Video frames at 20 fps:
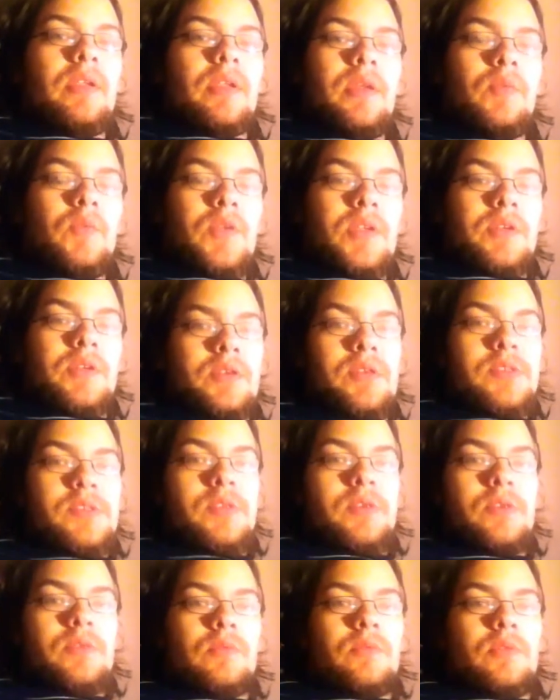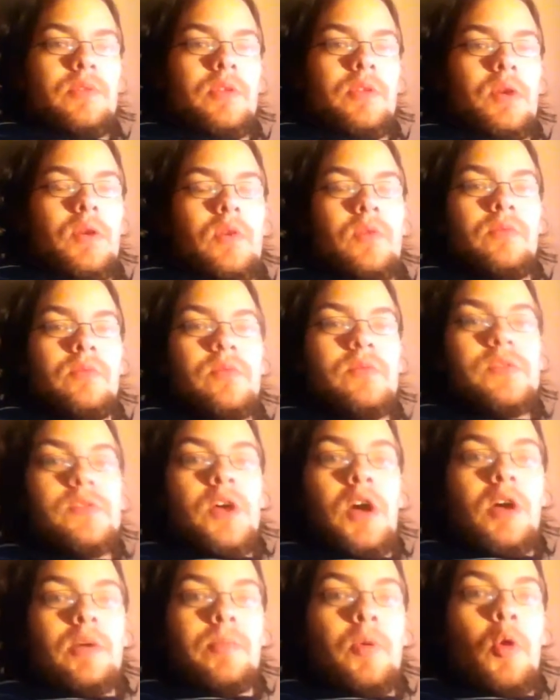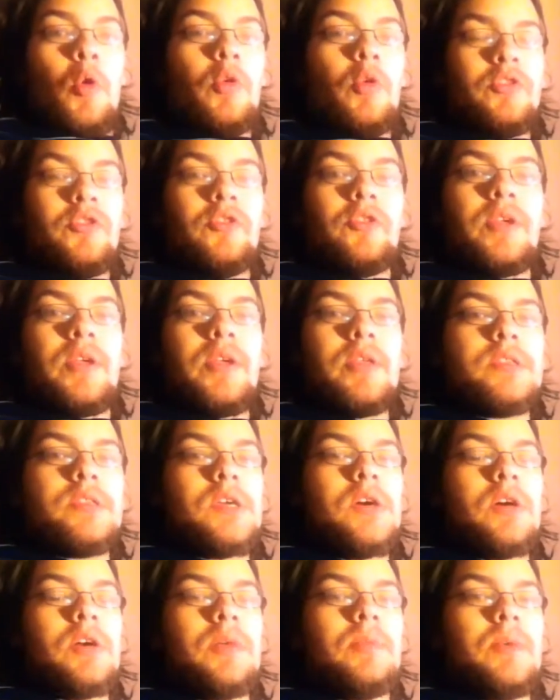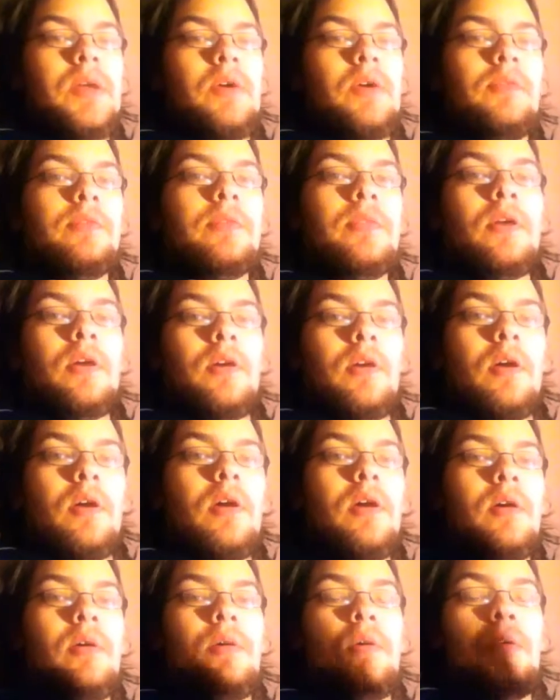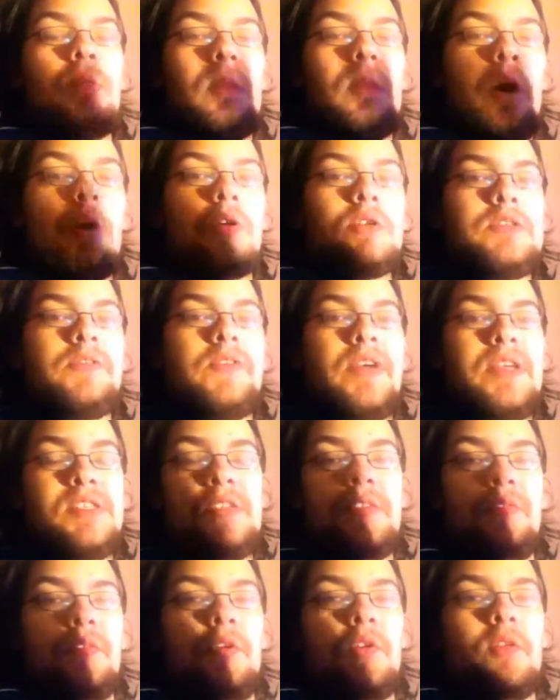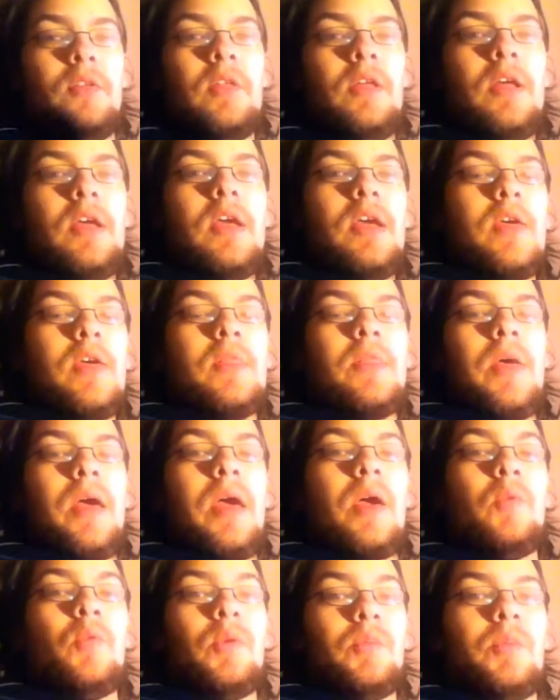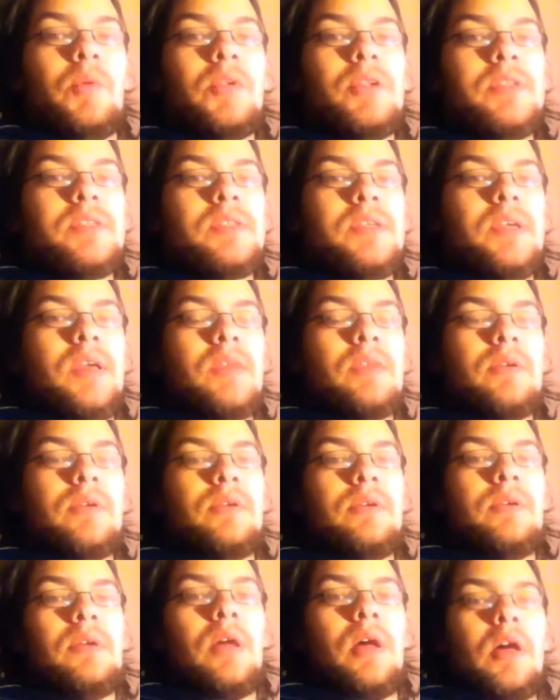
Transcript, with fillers: And we can also, you know, talk poetry and talk about the large festival that we're putting together.